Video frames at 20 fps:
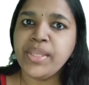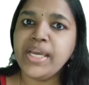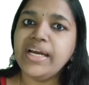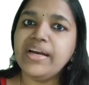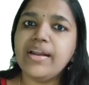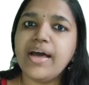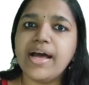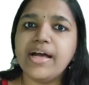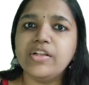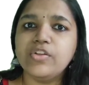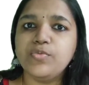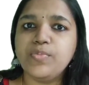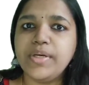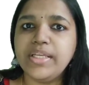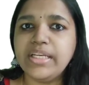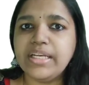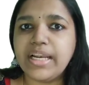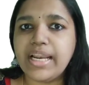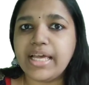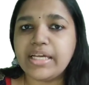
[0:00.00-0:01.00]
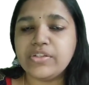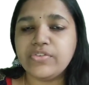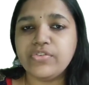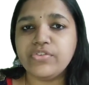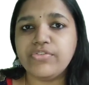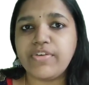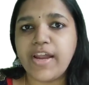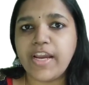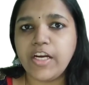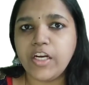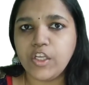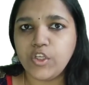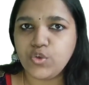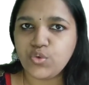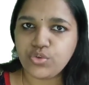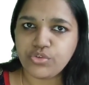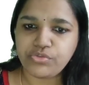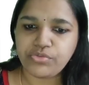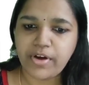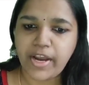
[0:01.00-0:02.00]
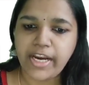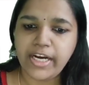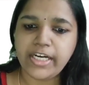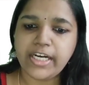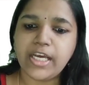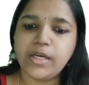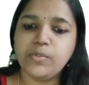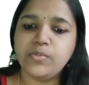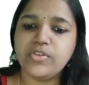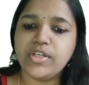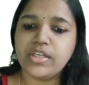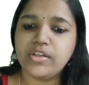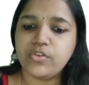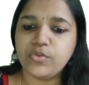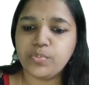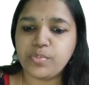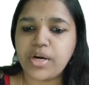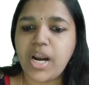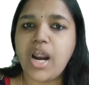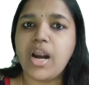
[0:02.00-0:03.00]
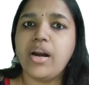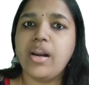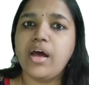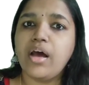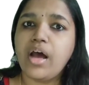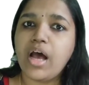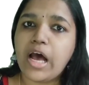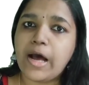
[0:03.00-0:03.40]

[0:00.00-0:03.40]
it has been classified into 5 types, that is Prana,